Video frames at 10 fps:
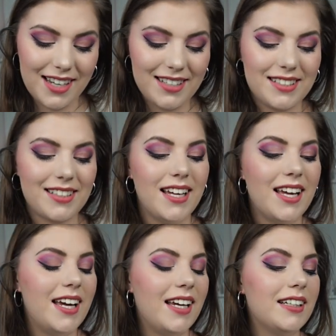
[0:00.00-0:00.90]
nice.
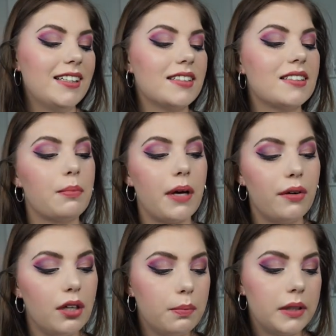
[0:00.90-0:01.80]
It is the
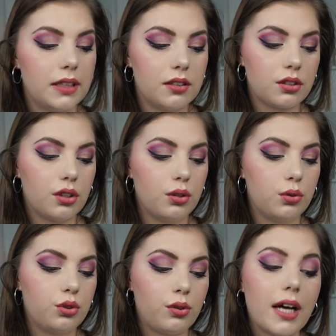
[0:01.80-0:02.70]
Mario
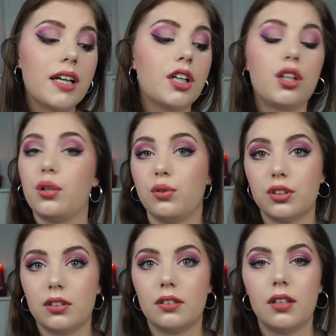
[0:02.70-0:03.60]
Badescu Drying
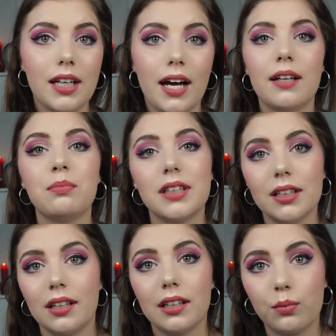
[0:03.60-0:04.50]
Lotion. I am
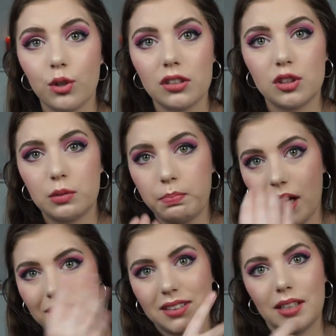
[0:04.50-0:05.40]
dealing with
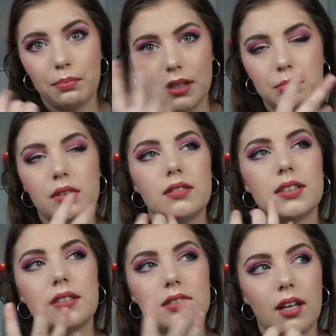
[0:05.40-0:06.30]
spots and pimples
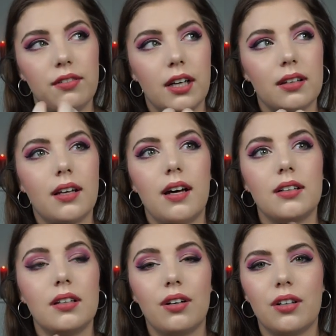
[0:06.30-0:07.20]
and stuff like
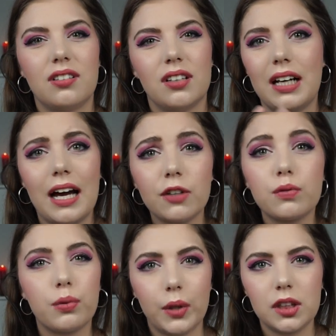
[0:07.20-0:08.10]
that on kind of
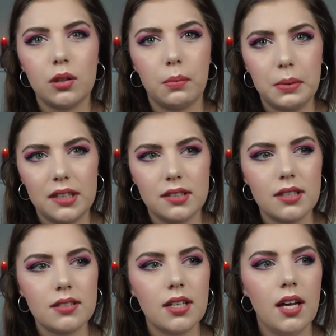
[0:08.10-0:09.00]
a regular
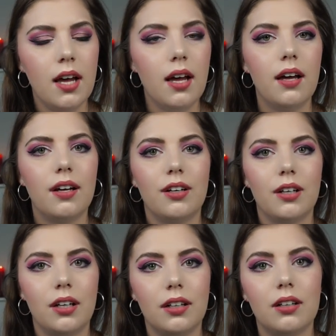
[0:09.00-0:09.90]
basis.
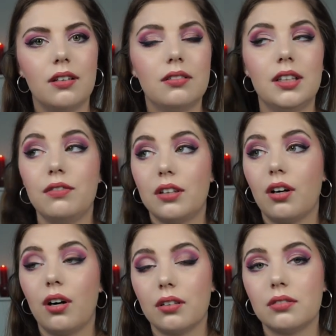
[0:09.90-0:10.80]
Uh, even
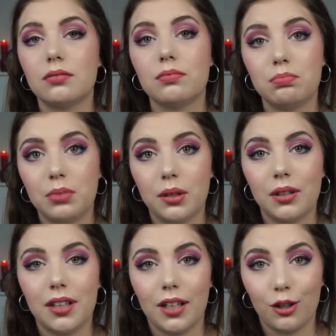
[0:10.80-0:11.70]
on
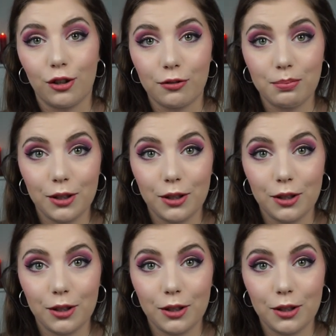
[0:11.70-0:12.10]
period and off